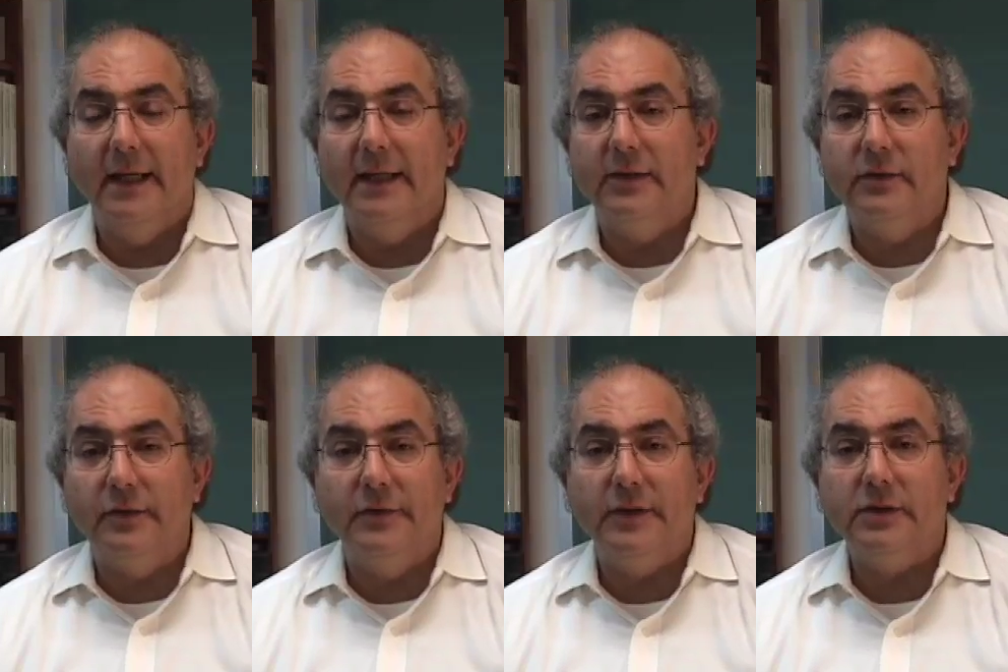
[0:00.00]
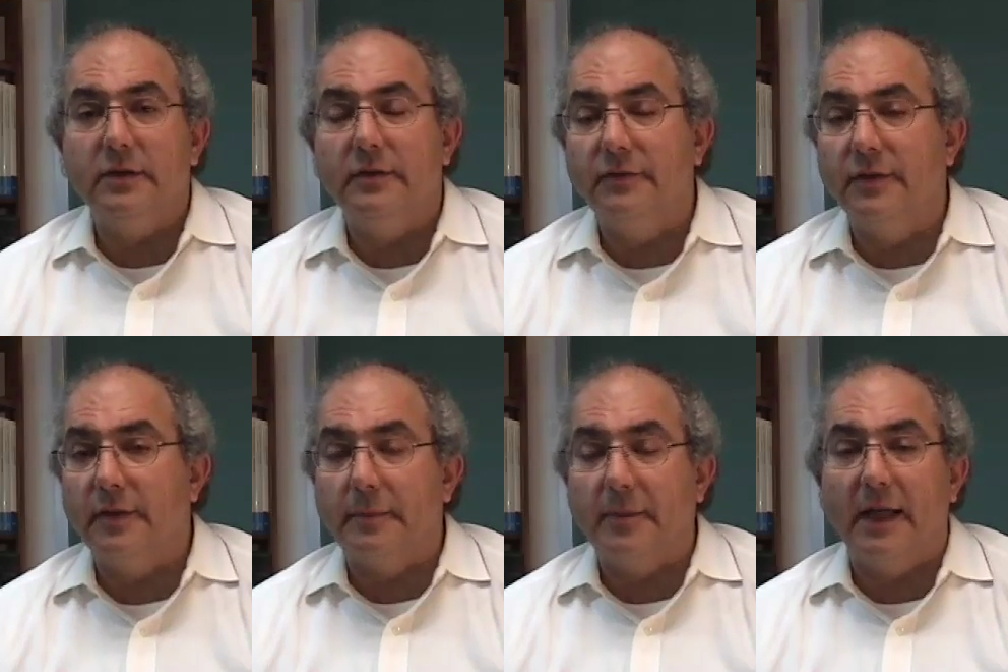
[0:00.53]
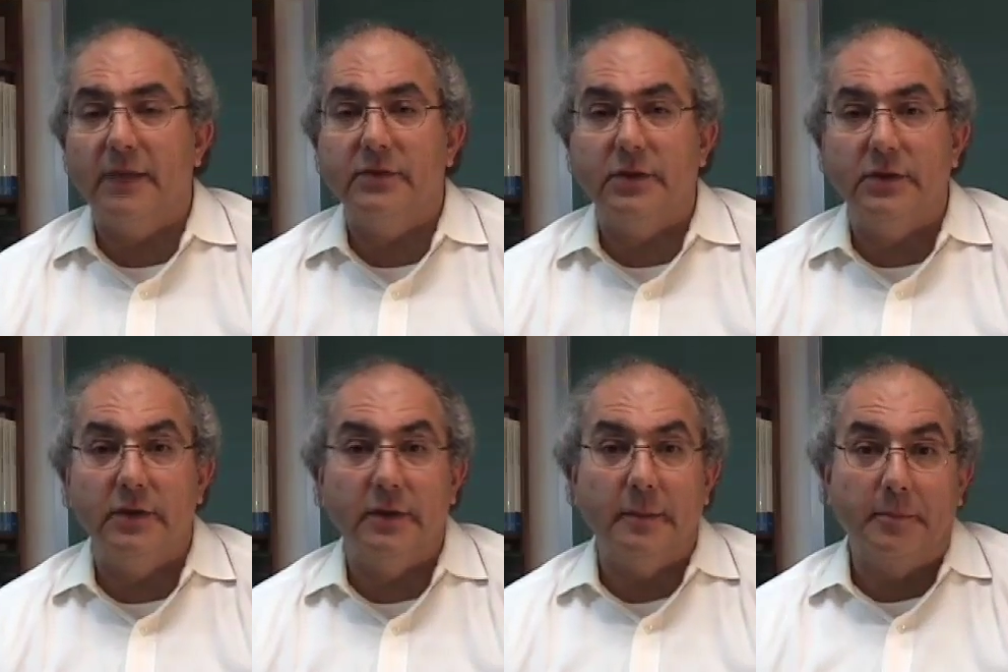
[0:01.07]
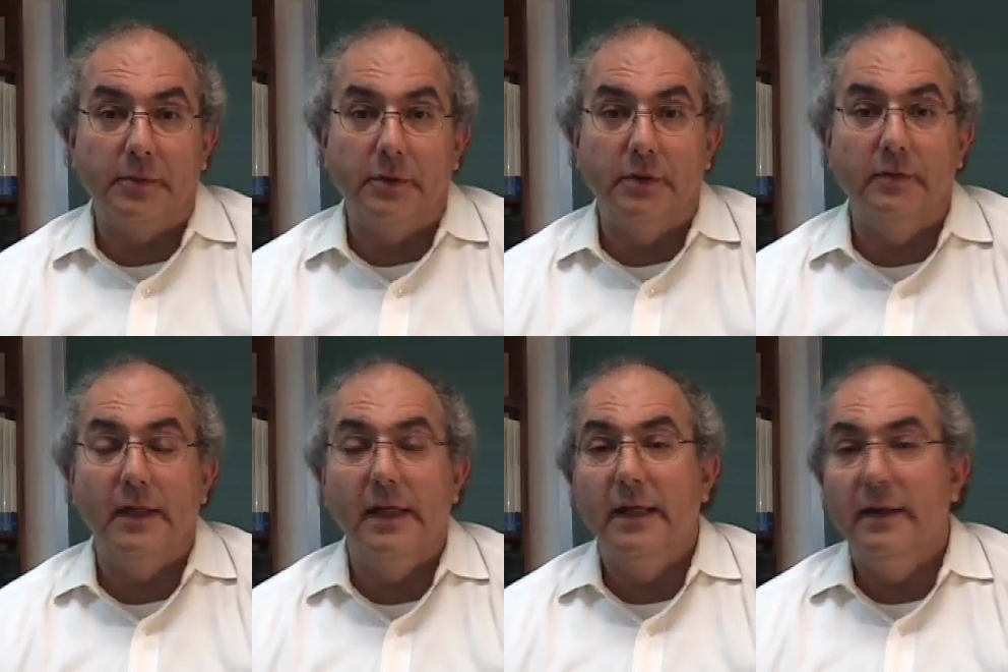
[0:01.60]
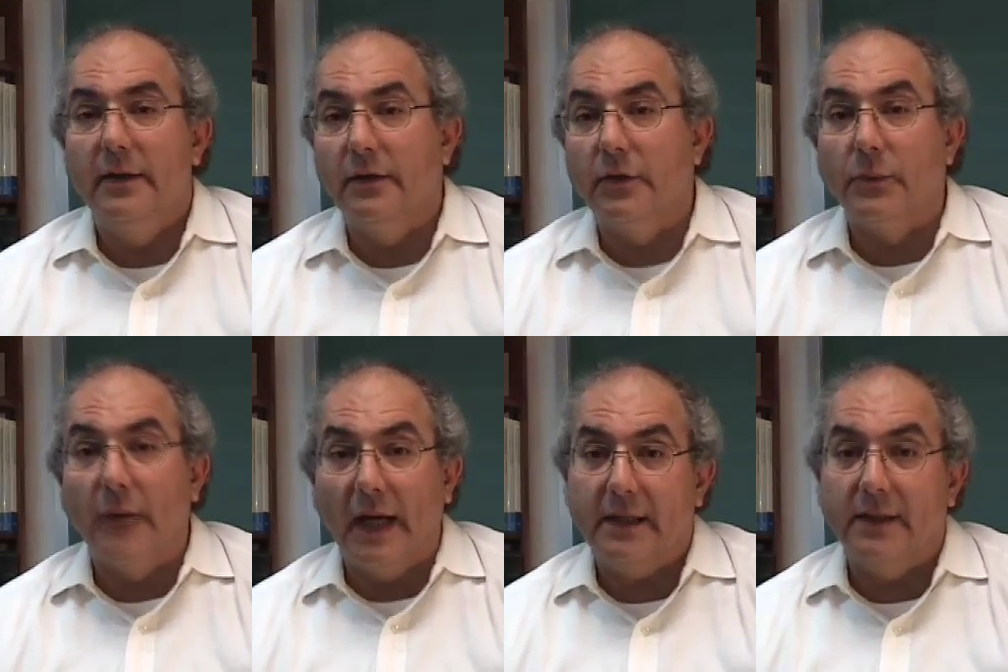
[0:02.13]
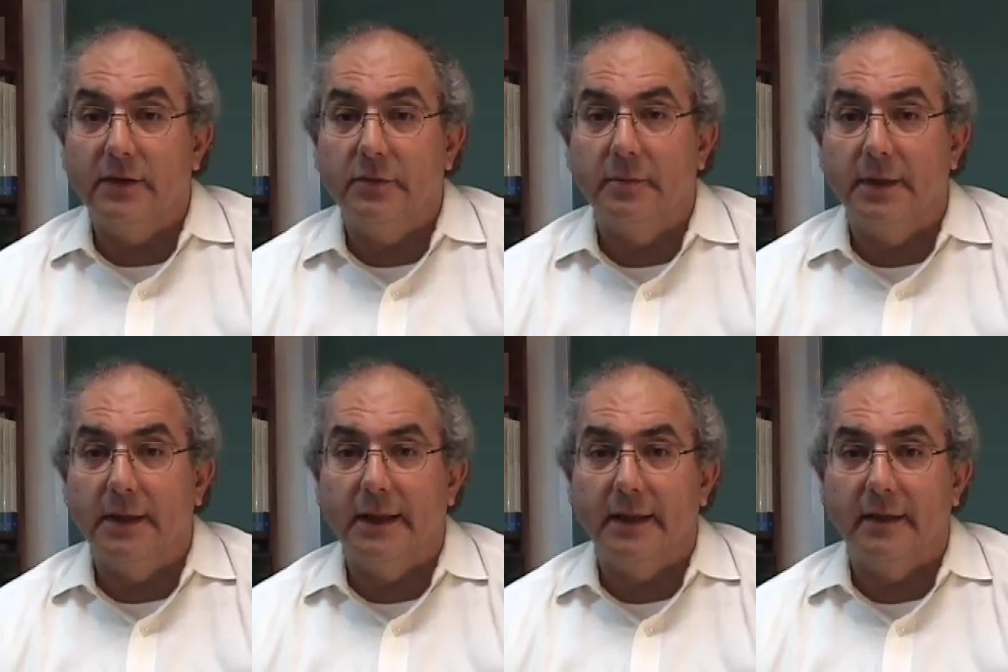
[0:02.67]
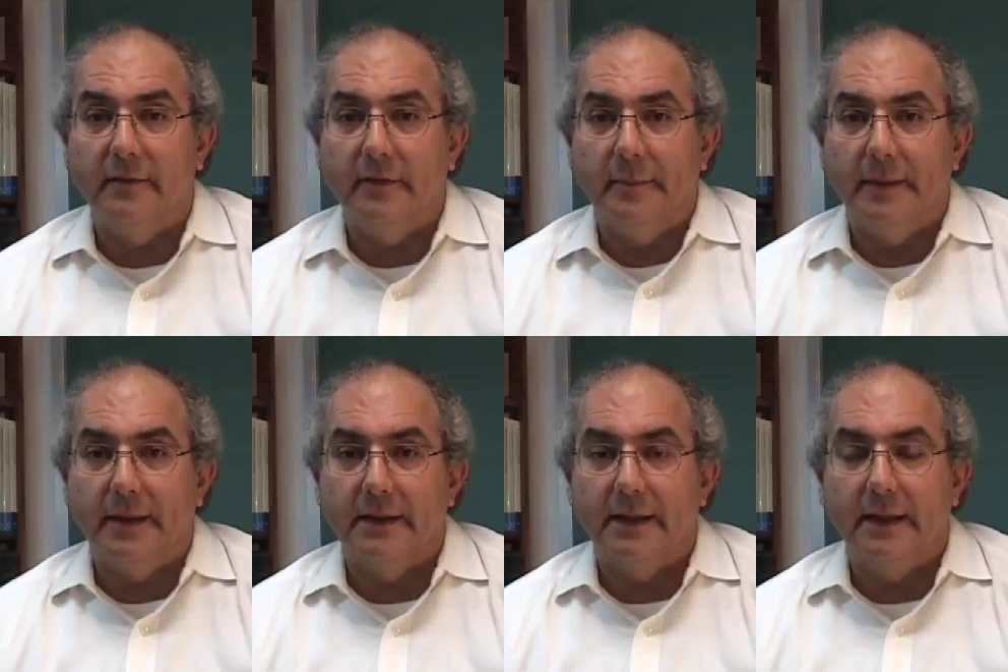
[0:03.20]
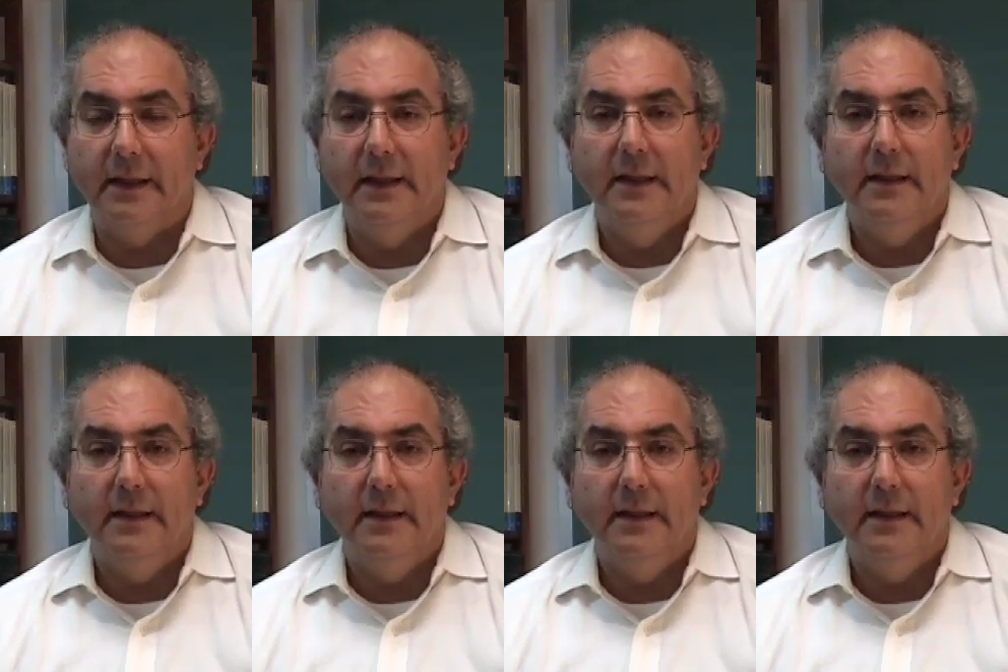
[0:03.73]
It's sufficient for the prosecutor to prove the reckless burning of the building.